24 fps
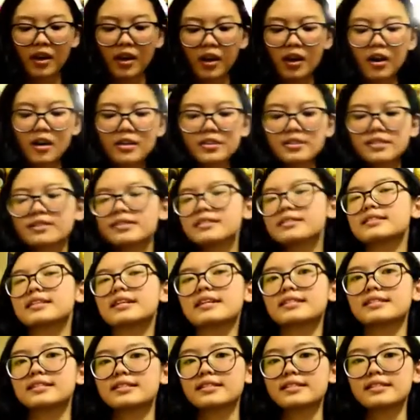All
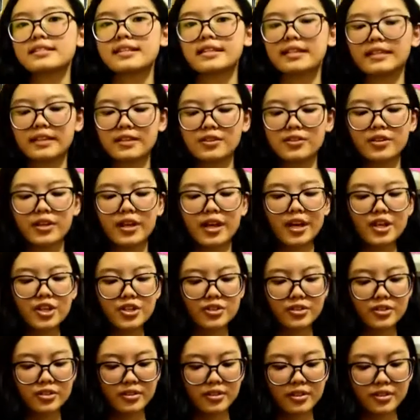successes in
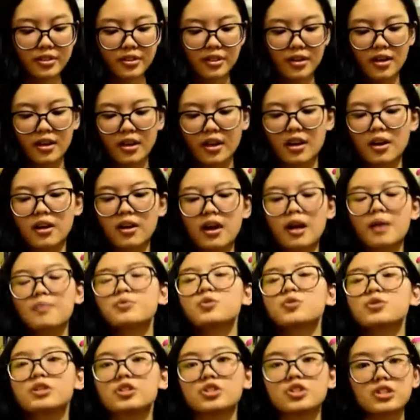education are up
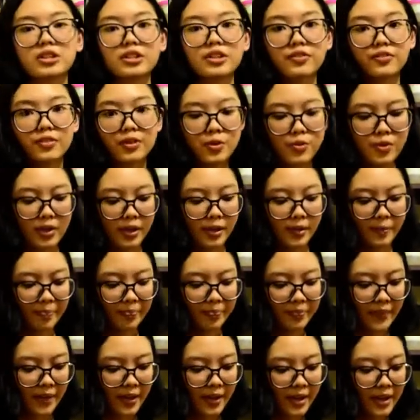to each individual.
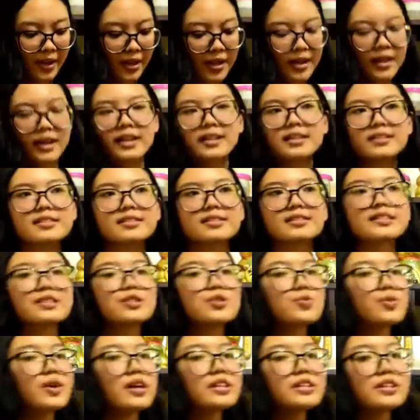It is a
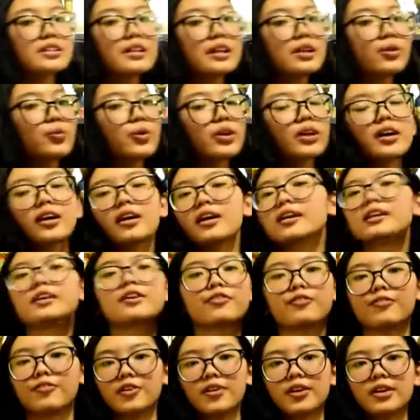situation that we can't
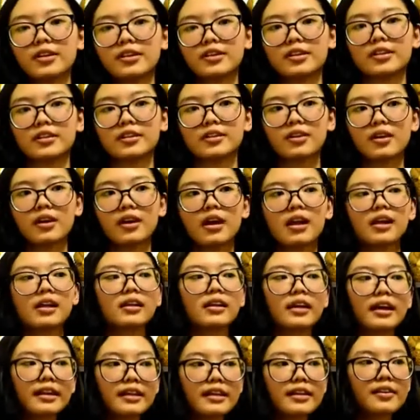avoid it.
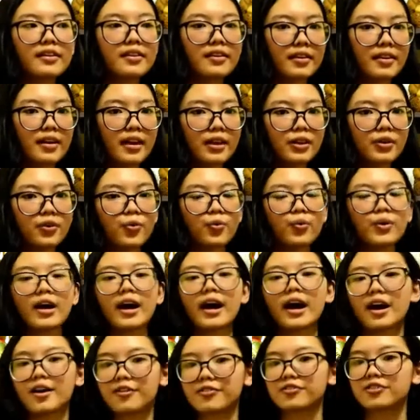Like it or not, we
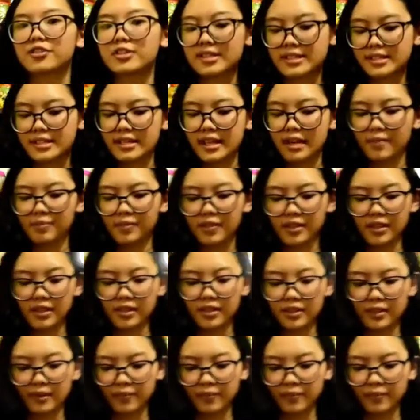have to accept it.